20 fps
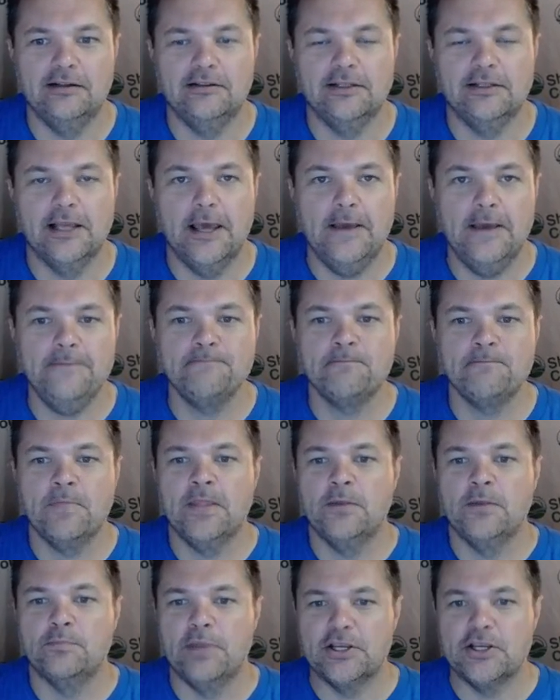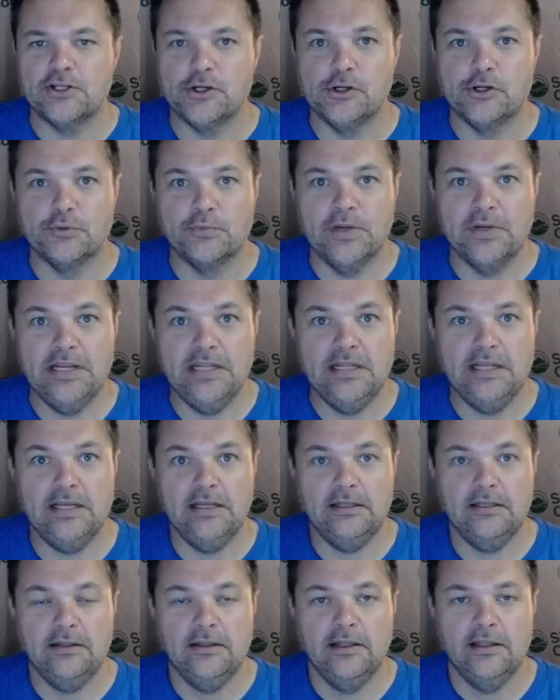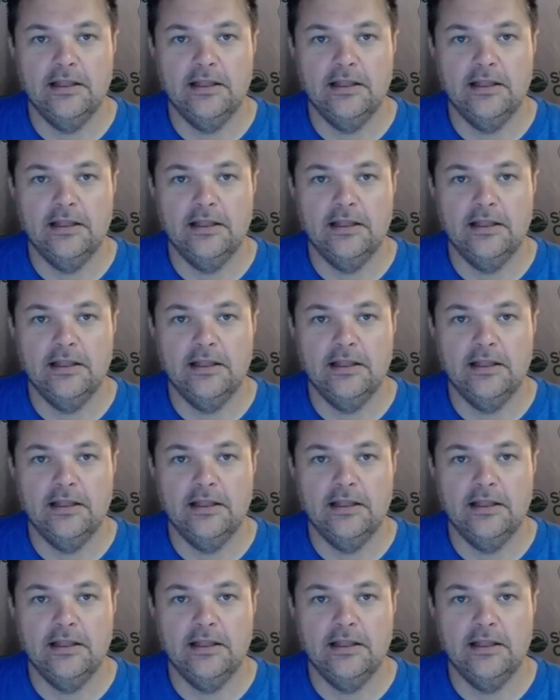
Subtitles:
Okay, make sure you read the